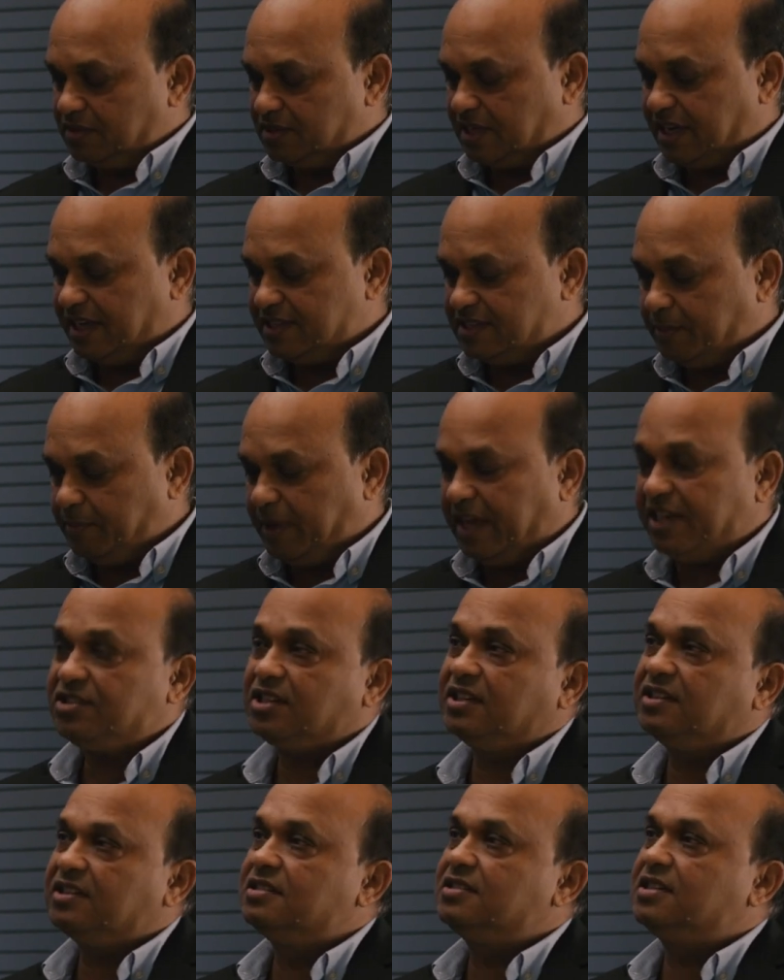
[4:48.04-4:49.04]
as I
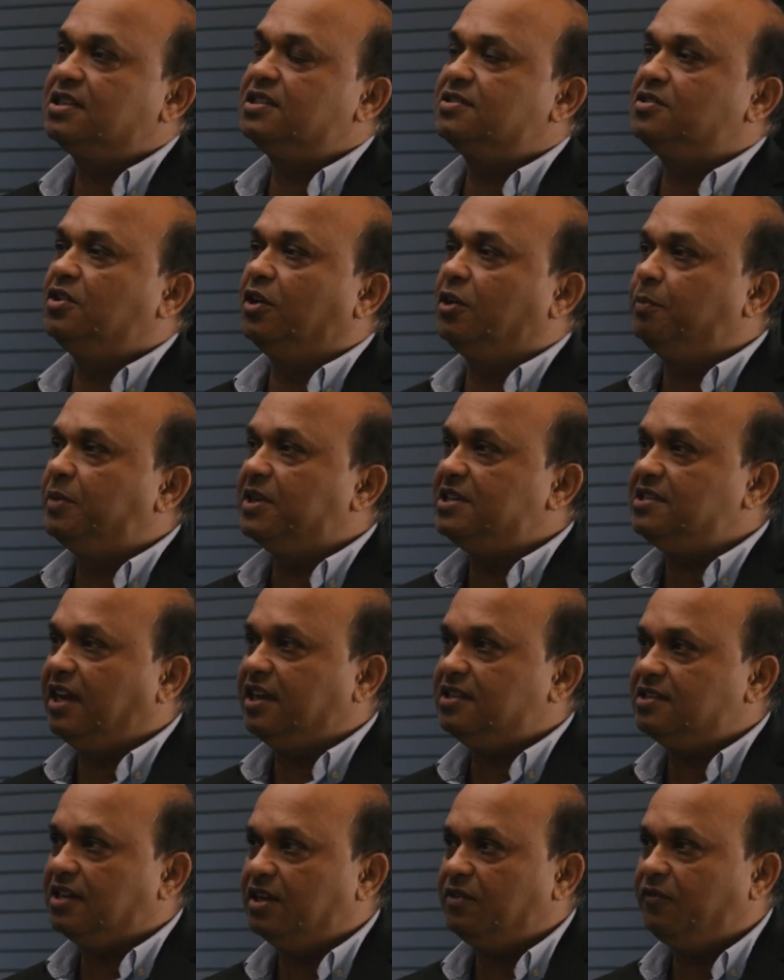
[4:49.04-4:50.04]
mentioned, this is you know
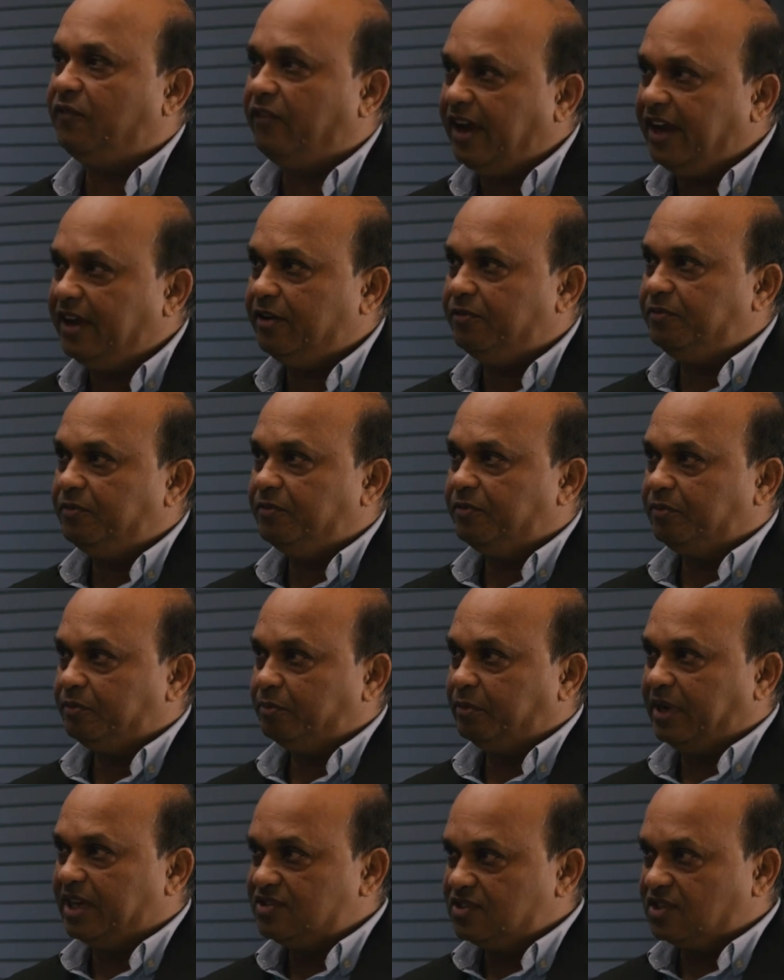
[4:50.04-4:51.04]
PCI Gen 5
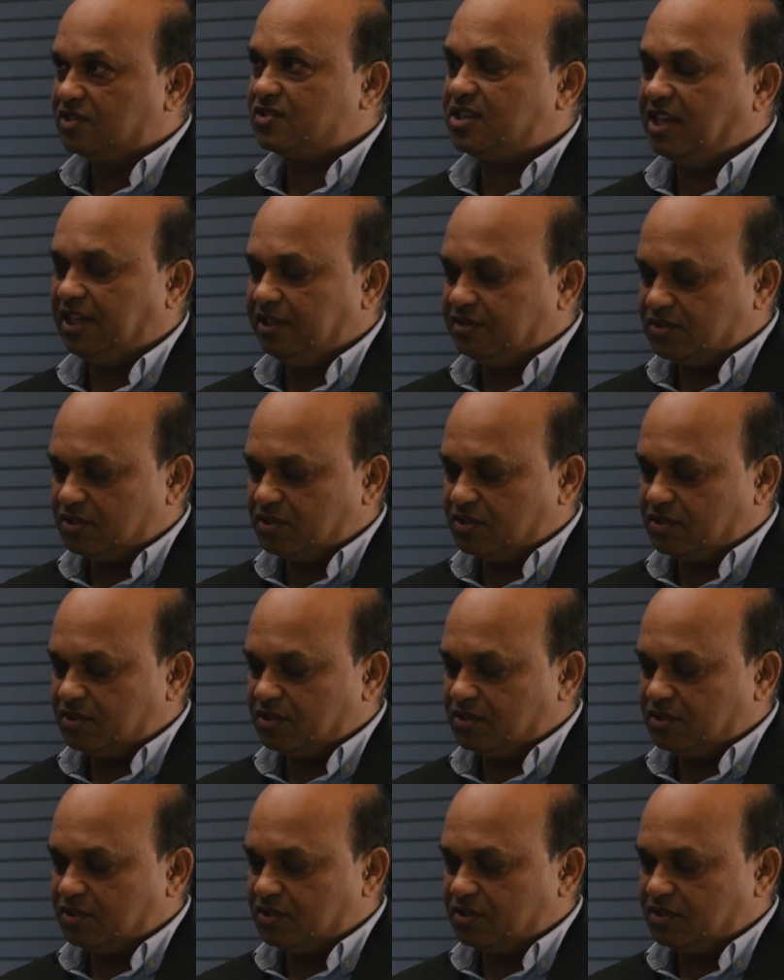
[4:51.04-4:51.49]
by 16.